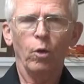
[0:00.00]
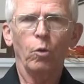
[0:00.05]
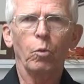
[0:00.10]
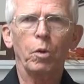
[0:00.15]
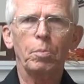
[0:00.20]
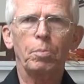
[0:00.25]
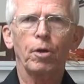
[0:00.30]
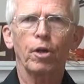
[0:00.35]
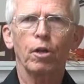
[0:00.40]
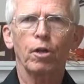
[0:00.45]

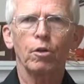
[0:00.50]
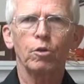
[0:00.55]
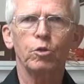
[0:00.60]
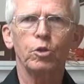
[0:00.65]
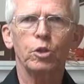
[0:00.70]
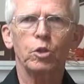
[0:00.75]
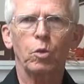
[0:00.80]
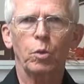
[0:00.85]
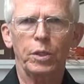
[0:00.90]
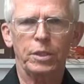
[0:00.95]
We put a
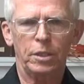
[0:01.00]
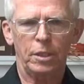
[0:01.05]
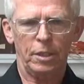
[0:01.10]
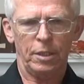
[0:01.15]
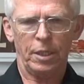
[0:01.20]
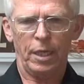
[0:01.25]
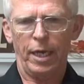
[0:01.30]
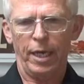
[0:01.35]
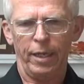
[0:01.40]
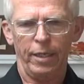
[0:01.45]
loose twisty
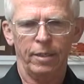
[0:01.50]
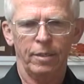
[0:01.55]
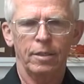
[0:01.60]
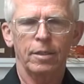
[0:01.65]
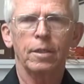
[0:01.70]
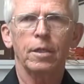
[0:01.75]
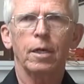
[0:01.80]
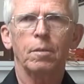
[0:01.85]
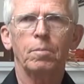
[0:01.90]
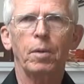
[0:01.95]
tie
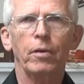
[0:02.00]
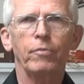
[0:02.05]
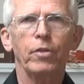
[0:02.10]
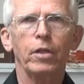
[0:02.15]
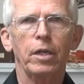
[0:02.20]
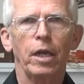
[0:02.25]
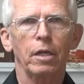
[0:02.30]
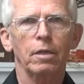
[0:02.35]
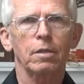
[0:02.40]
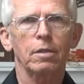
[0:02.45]
above
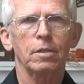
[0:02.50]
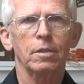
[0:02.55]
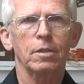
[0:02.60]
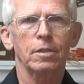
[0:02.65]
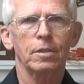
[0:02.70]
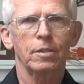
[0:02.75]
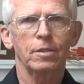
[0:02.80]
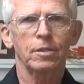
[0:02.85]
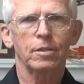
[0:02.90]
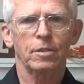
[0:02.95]
the knuckle
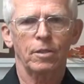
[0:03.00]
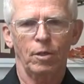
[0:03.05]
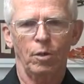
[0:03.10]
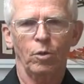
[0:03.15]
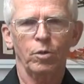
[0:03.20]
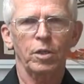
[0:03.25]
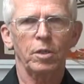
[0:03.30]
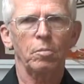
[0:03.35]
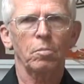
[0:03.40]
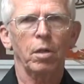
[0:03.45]
to
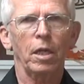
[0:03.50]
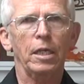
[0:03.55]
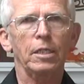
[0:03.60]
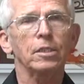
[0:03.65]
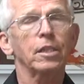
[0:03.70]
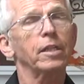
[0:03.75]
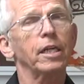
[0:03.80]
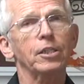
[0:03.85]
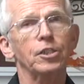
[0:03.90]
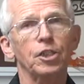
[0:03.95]
hold it in
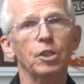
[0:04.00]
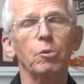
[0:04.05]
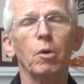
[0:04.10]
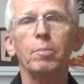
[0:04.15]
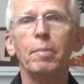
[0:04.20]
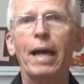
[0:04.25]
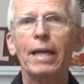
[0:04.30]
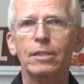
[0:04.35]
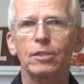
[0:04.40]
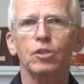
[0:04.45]
place, and then she
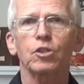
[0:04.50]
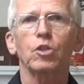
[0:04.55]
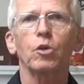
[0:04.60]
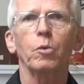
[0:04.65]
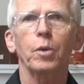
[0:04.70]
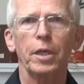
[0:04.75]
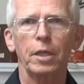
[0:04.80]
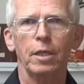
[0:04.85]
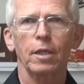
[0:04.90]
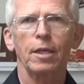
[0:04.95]
went back to
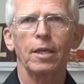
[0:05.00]
sewing